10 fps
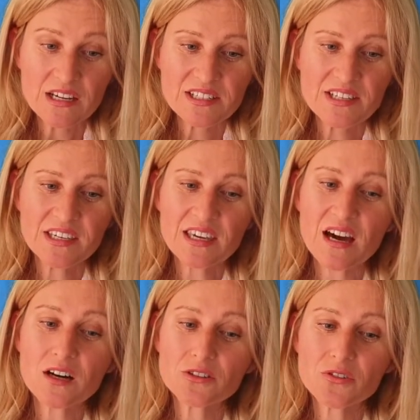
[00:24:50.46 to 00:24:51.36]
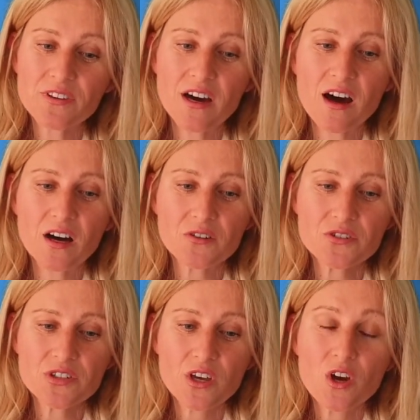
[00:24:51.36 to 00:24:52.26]
Sneaking out of the
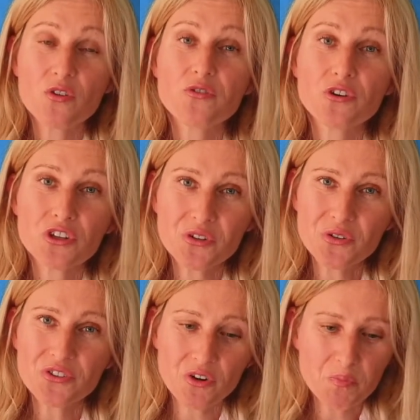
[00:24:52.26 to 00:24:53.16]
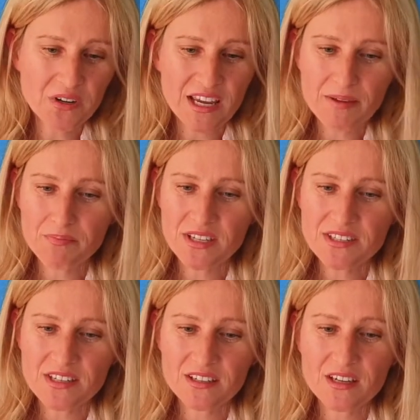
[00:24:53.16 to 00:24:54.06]
house for youth or prayer
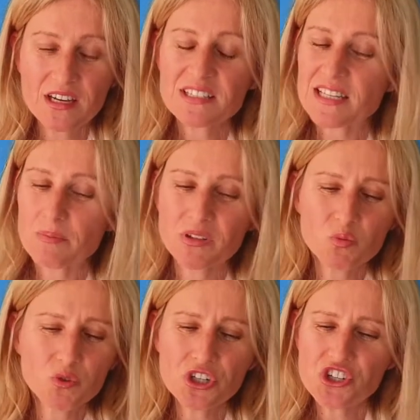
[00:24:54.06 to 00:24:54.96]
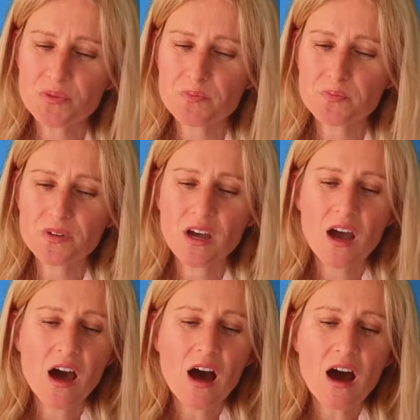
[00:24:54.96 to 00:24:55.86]
meeting, Sabbath worship,
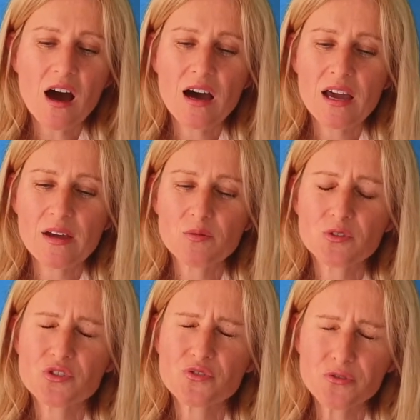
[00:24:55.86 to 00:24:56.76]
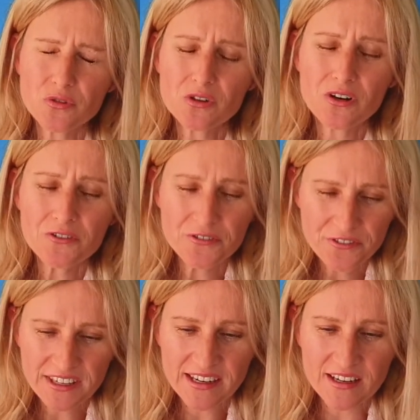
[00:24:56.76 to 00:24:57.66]
I was full of
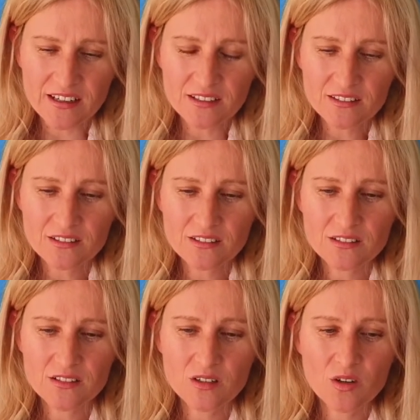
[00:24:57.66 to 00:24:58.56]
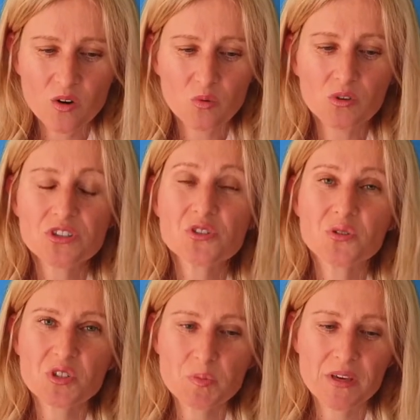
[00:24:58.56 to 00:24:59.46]
fear what to
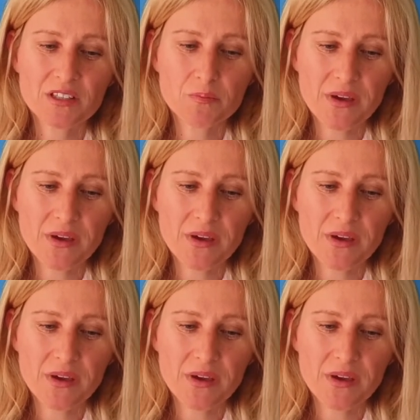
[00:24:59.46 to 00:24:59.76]
expect